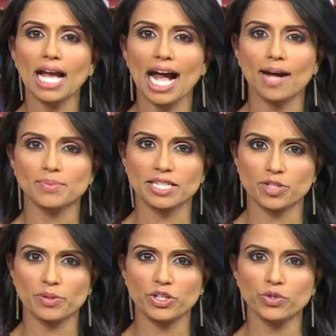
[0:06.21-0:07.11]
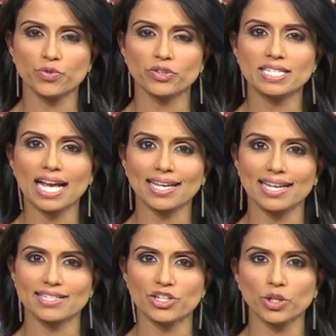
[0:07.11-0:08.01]
caps, and it's been used for
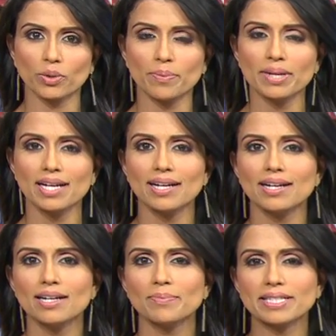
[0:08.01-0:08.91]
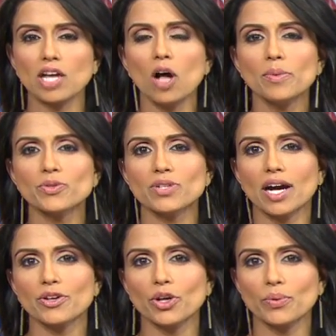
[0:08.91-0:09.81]
decades in Europe, but it's almost
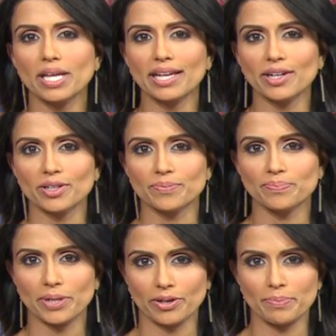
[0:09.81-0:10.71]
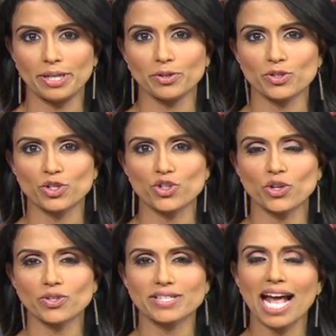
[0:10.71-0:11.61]
unknown here. Barry Petersen
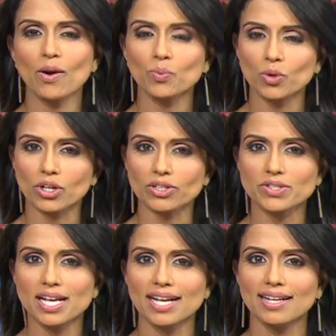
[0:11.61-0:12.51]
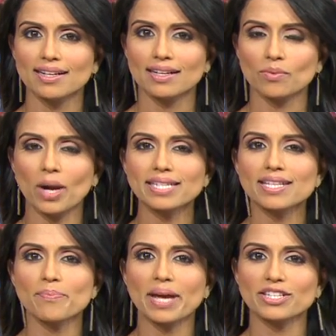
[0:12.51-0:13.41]
shows us how it works and why
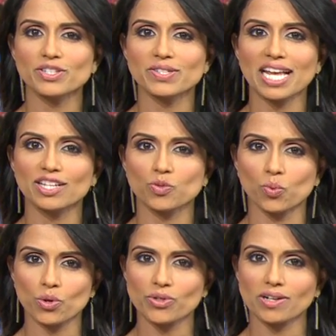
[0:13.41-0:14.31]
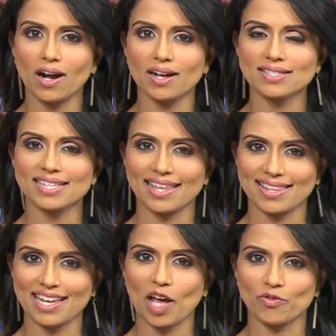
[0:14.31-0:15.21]
some patients say it's worth the cost
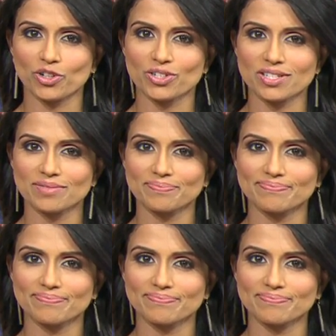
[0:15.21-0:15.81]
and the effort.